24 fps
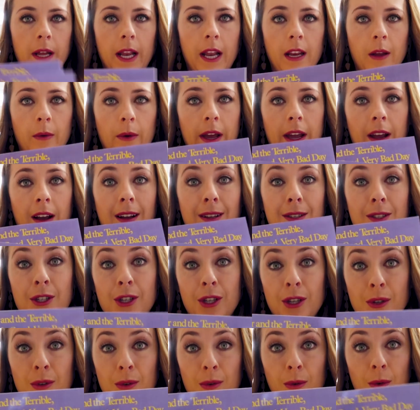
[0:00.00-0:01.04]
But anyway, I got
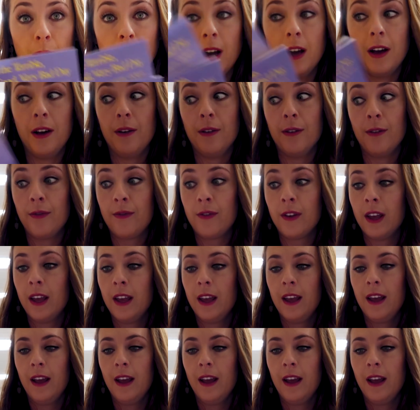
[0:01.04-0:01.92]
two of